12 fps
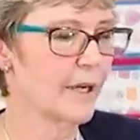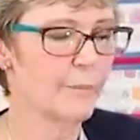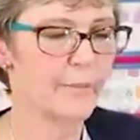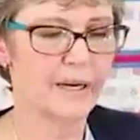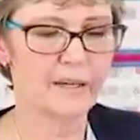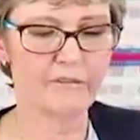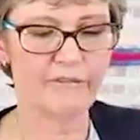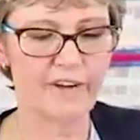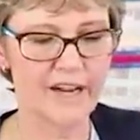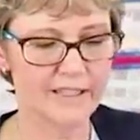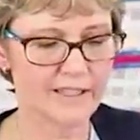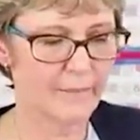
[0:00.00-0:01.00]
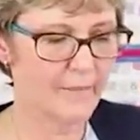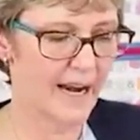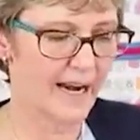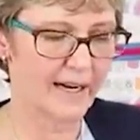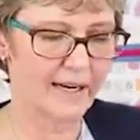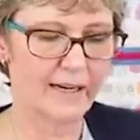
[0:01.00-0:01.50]
But fun to
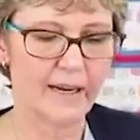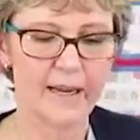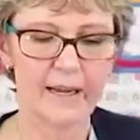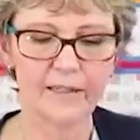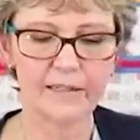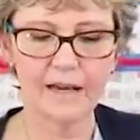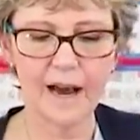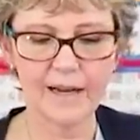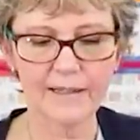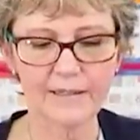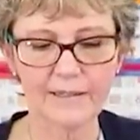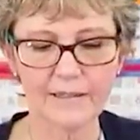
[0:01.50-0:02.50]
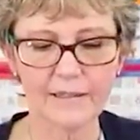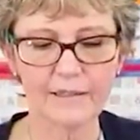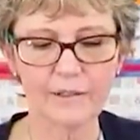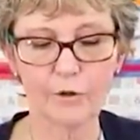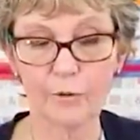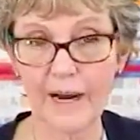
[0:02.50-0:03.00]
make, not
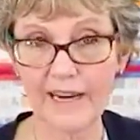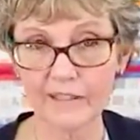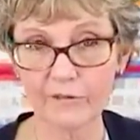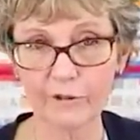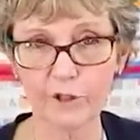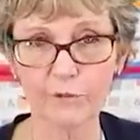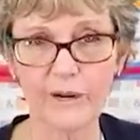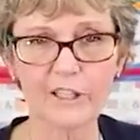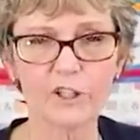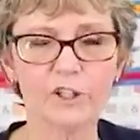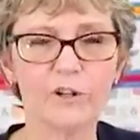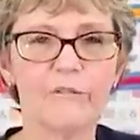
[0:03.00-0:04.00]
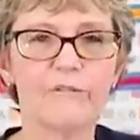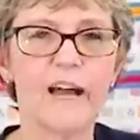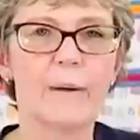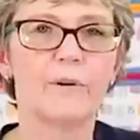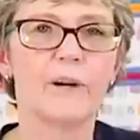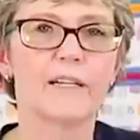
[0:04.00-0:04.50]
great for directional
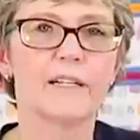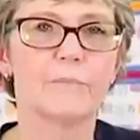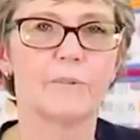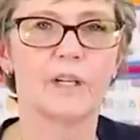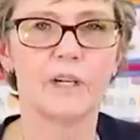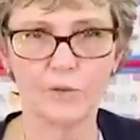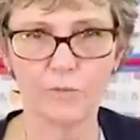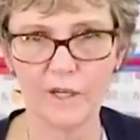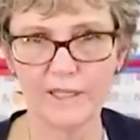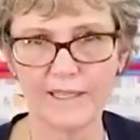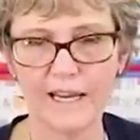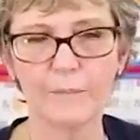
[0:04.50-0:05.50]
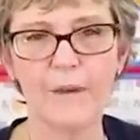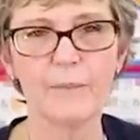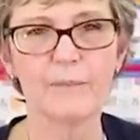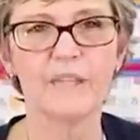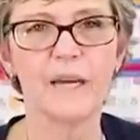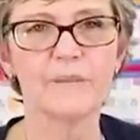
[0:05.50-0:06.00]
fabrics because one side
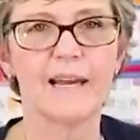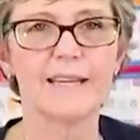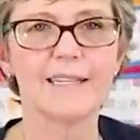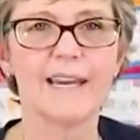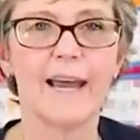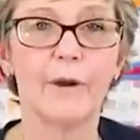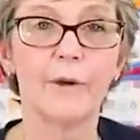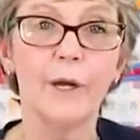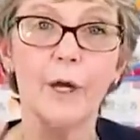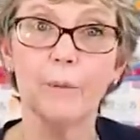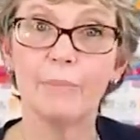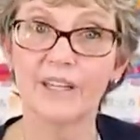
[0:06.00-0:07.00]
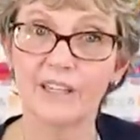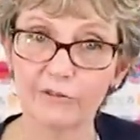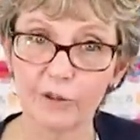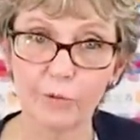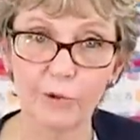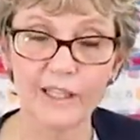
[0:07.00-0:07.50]
might be upside down, but
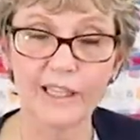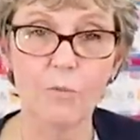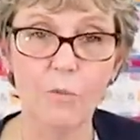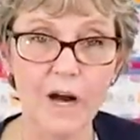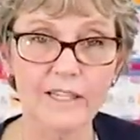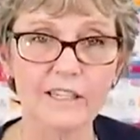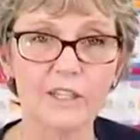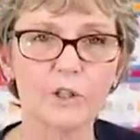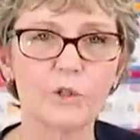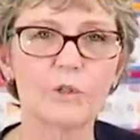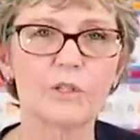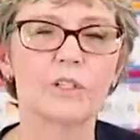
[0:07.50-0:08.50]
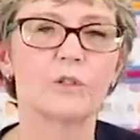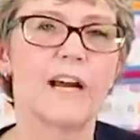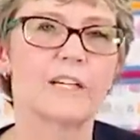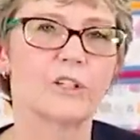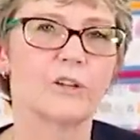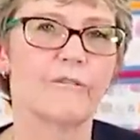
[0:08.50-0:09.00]
if you really want to use a
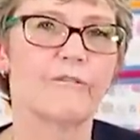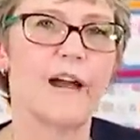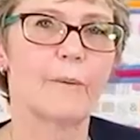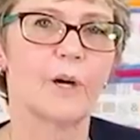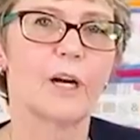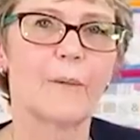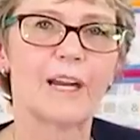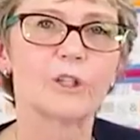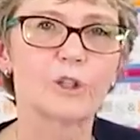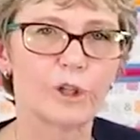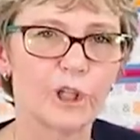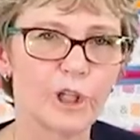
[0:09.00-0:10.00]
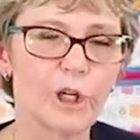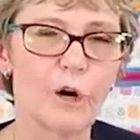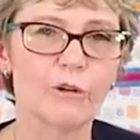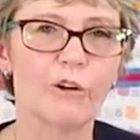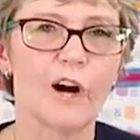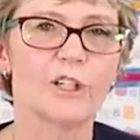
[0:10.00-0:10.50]
directional fabric, make sure you go
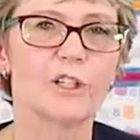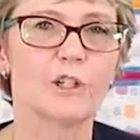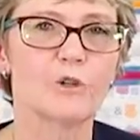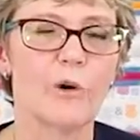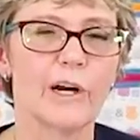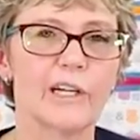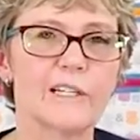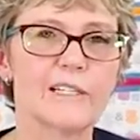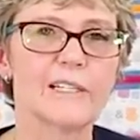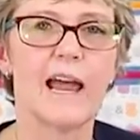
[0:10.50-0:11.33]
to our tutorials